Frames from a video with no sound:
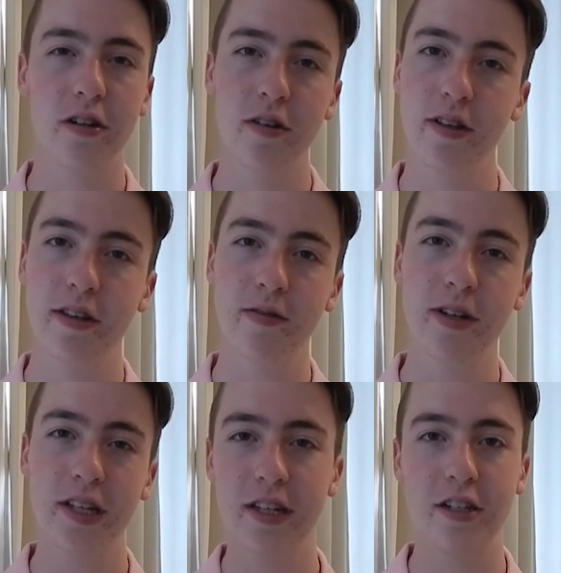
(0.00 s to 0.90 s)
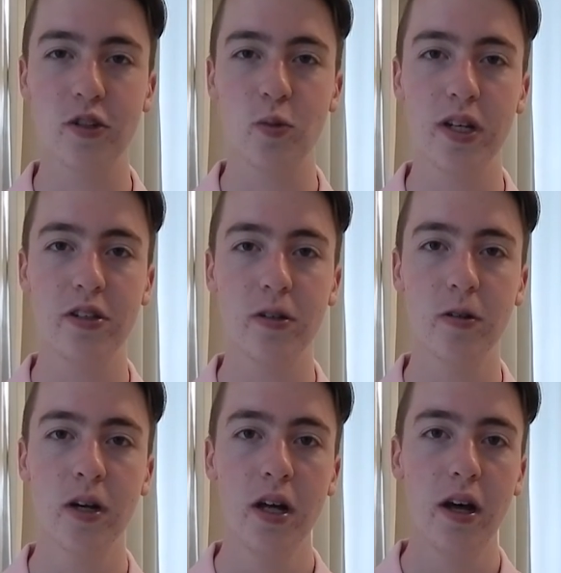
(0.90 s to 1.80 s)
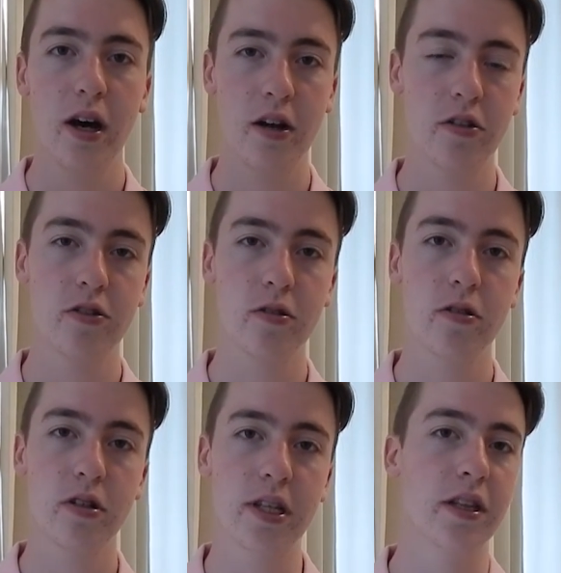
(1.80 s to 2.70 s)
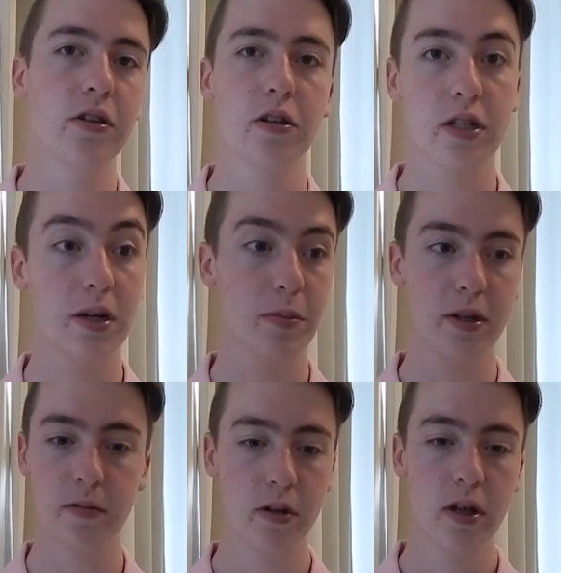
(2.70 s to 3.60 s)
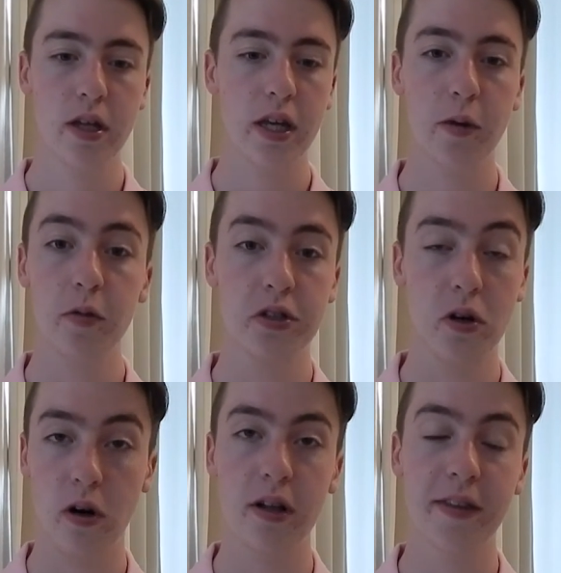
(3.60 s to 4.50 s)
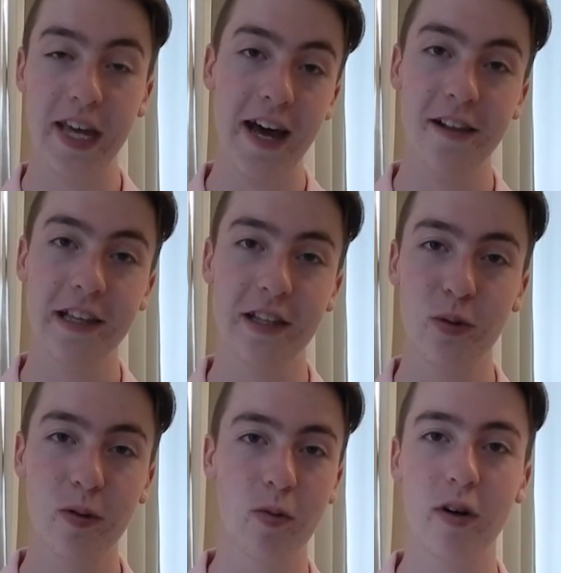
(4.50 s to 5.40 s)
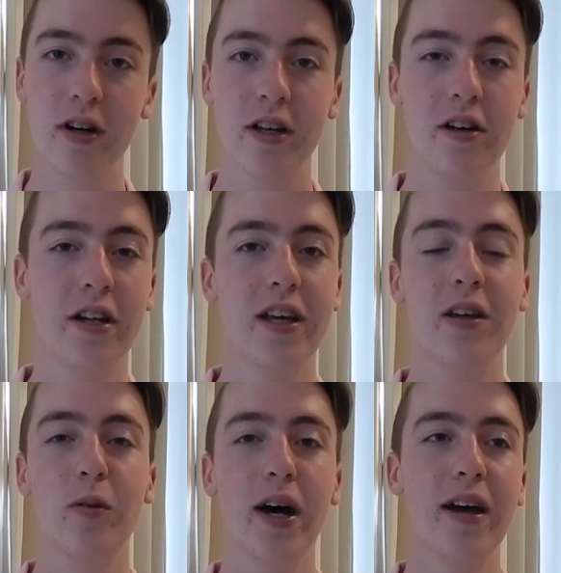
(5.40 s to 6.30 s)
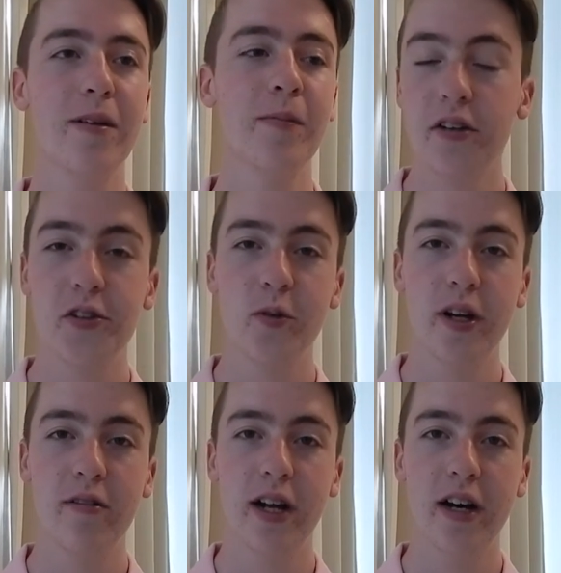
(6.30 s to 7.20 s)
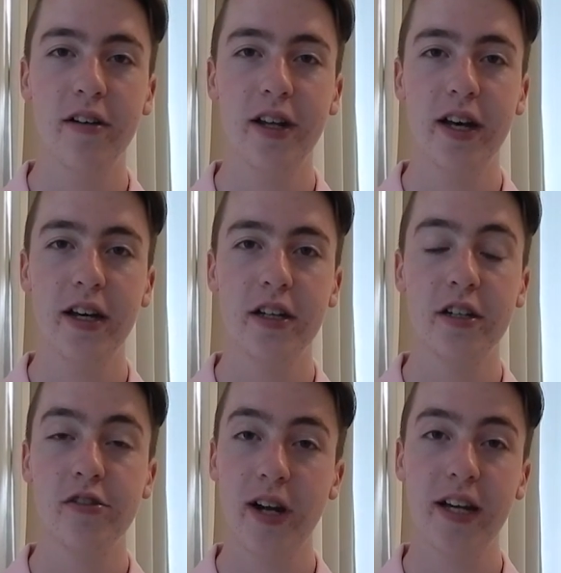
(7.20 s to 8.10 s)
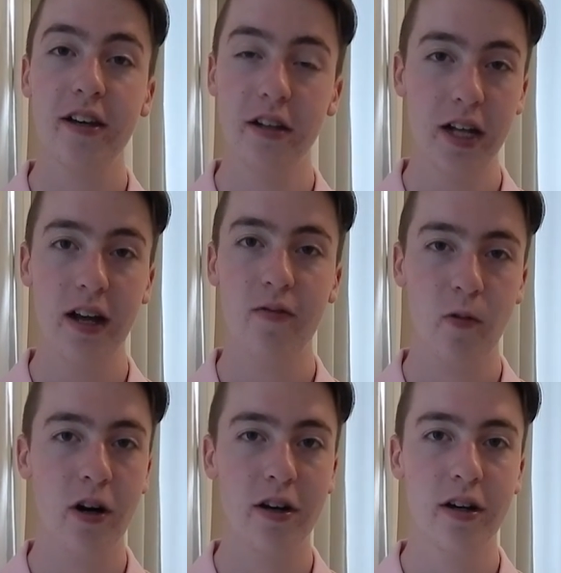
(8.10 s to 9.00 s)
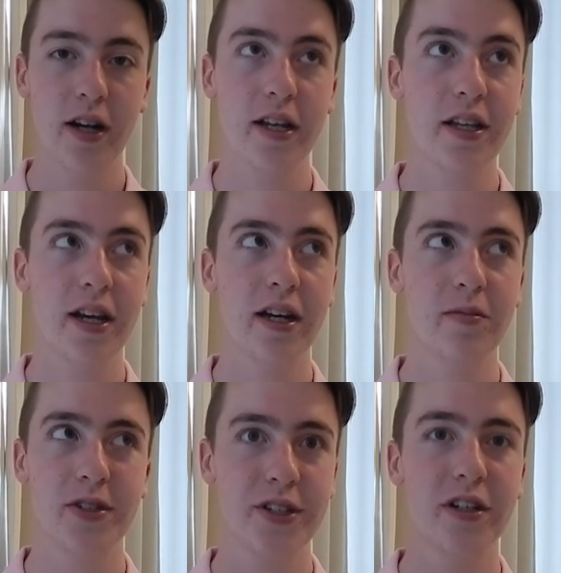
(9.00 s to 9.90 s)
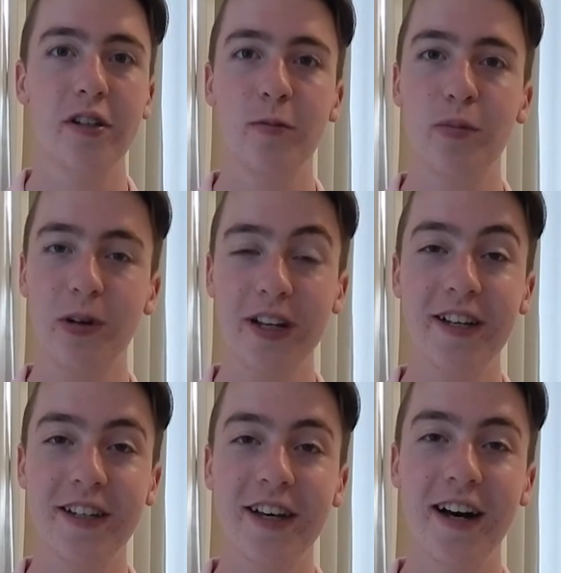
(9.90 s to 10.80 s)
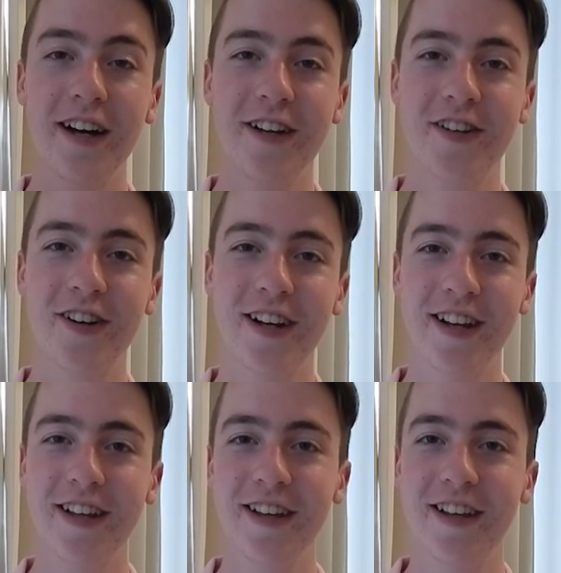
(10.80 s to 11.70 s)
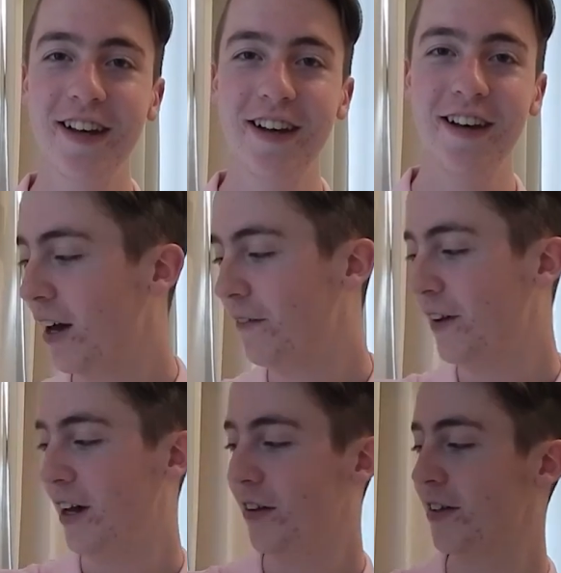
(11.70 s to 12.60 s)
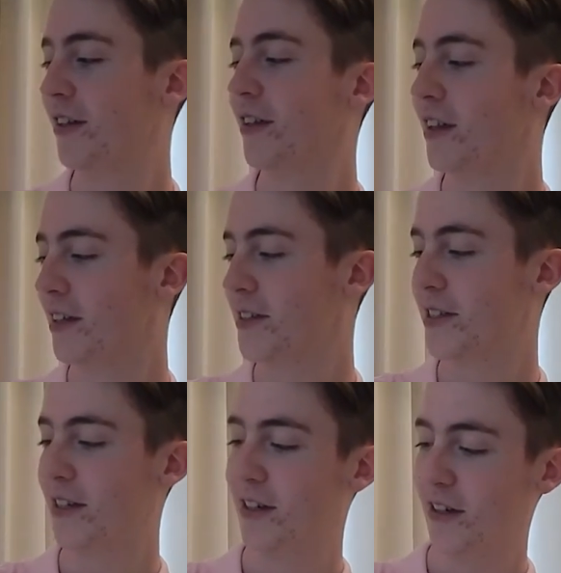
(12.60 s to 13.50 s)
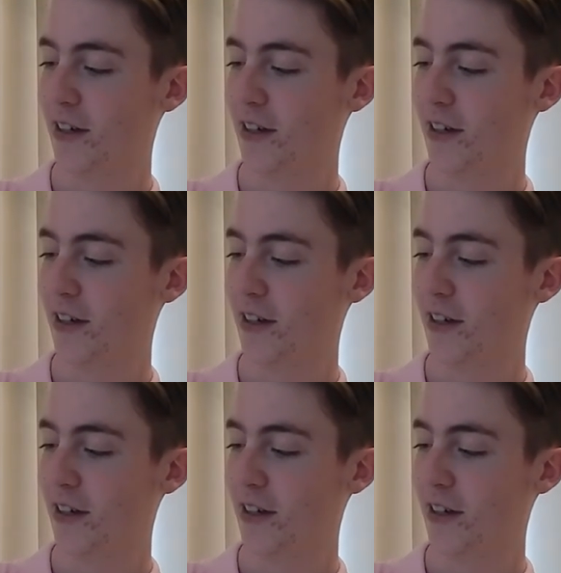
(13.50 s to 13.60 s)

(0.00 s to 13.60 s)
on going there really, I just went to Harajuku and then looked up and it was on the alley that we were walking on anyway. I also went around and drank a lot of water, and yet I'm still pretty dehydrated. I found this